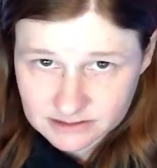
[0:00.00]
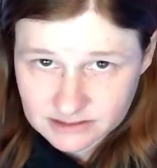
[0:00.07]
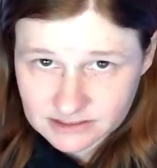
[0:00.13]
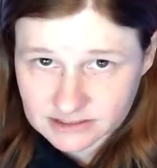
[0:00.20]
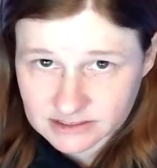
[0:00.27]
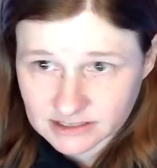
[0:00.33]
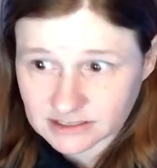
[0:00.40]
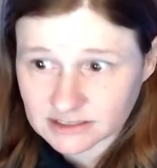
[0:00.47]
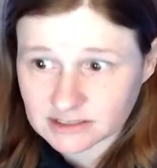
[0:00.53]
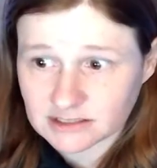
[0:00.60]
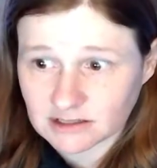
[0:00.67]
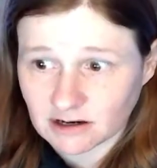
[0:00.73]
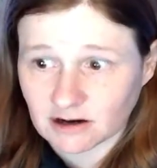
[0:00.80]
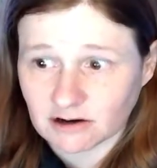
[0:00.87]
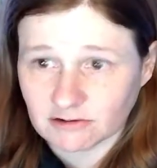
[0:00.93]
t
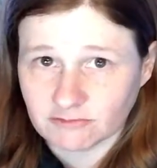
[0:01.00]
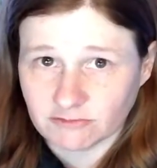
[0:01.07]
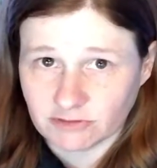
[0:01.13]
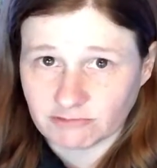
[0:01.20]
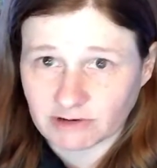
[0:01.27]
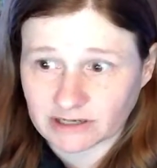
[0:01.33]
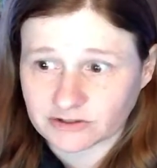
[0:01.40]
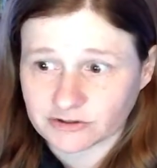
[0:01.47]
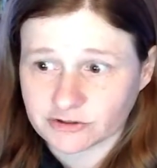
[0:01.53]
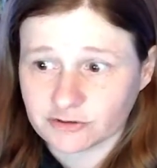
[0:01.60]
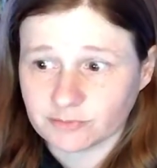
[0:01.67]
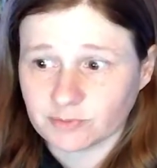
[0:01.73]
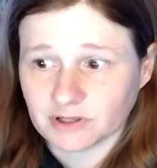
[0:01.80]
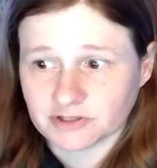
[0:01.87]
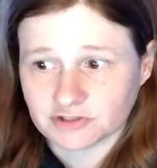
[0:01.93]
of the vector u
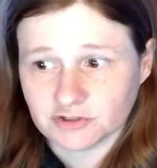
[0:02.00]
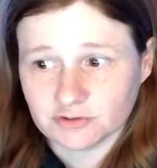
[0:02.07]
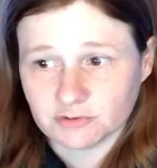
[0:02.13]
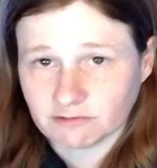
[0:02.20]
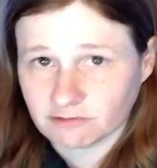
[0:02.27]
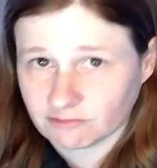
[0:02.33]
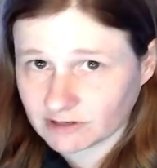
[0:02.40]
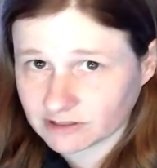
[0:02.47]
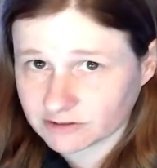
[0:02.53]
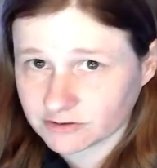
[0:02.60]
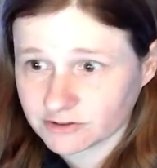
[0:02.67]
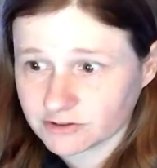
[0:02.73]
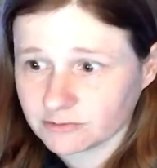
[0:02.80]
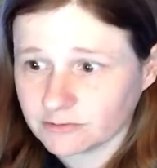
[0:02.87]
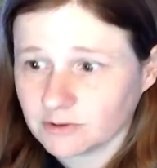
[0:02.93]
plus u of the vector
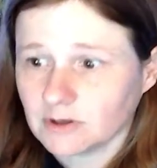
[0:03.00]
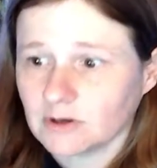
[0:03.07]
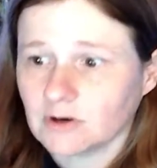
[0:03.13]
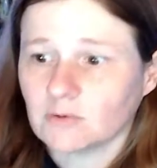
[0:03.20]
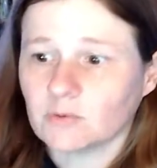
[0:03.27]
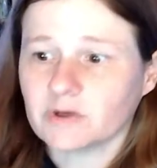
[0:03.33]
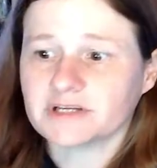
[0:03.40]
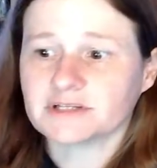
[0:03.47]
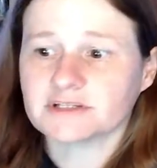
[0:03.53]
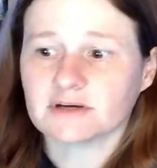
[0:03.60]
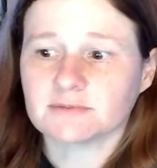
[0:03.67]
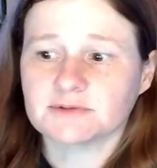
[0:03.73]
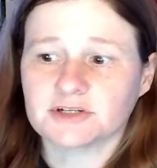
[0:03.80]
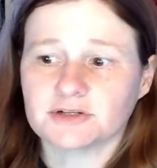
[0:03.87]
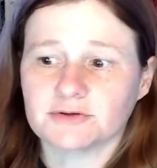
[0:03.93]
u, we can
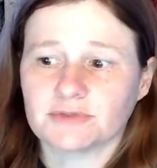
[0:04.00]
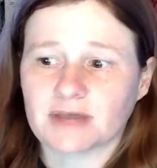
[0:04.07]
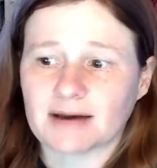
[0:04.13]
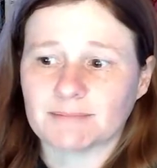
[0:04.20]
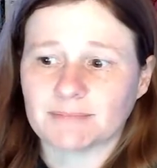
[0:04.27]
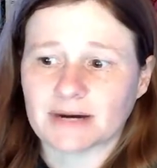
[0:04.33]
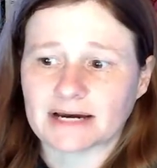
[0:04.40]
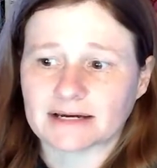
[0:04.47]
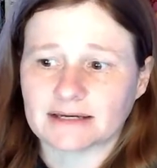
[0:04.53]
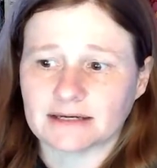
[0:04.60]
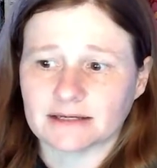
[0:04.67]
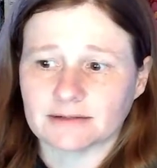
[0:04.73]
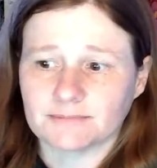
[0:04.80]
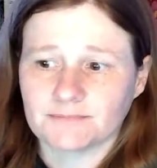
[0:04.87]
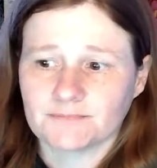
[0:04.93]
substitute that back
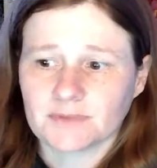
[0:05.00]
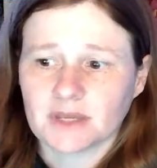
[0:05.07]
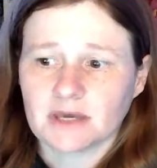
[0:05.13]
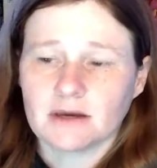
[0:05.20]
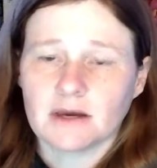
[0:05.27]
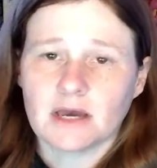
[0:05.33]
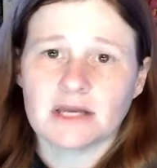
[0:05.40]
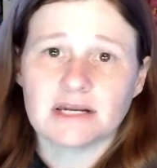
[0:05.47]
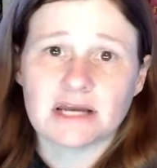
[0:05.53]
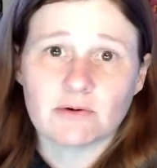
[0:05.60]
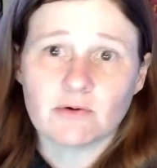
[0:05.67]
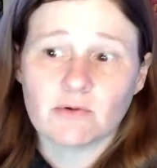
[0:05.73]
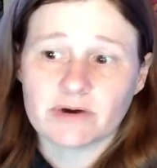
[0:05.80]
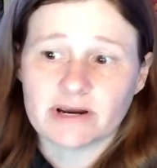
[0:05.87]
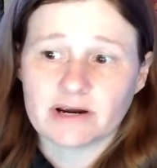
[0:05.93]
in. And now
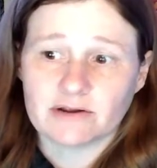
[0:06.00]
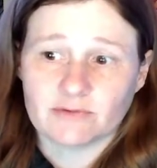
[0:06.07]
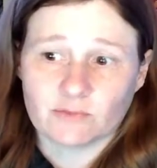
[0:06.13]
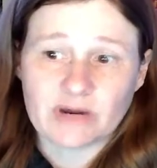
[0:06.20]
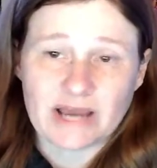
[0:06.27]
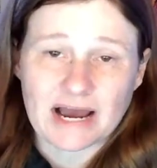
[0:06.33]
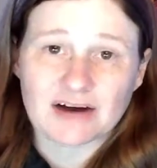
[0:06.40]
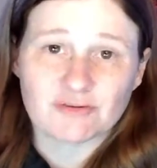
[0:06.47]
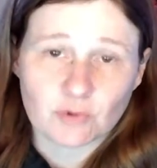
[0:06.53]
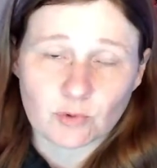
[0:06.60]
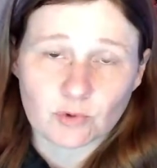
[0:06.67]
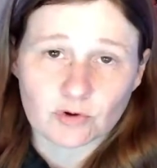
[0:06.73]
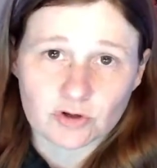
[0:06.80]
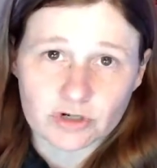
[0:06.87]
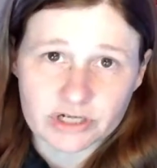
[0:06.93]
what we have what
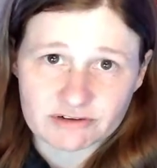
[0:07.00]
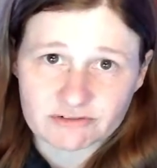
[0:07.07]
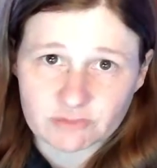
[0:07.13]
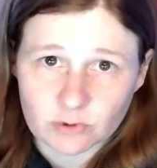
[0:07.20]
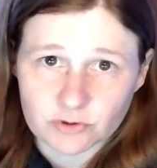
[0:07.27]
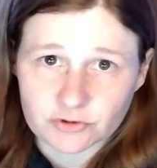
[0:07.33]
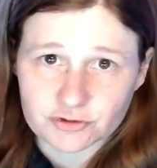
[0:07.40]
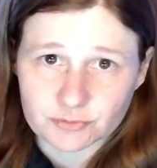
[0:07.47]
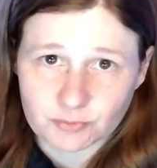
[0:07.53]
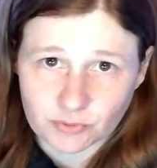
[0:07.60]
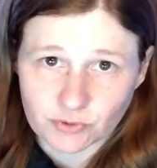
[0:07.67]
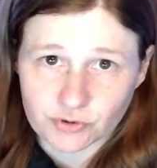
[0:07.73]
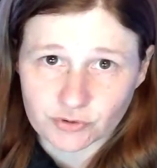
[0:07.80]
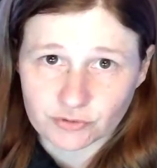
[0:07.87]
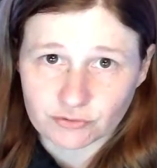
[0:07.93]
we're looking for to
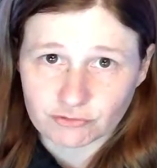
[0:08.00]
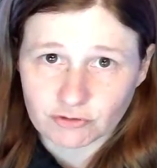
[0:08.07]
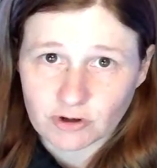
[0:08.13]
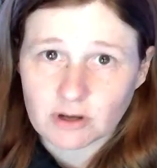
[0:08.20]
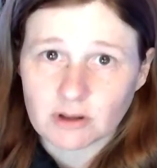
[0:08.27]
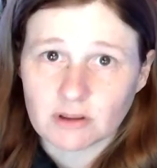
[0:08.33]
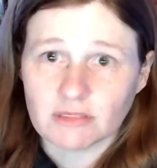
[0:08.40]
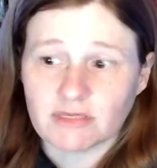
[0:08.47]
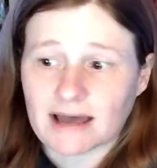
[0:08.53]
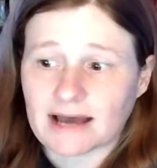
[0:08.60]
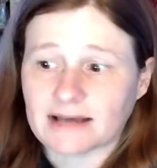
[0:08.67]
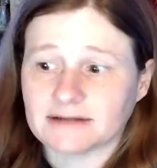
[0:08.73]
prove that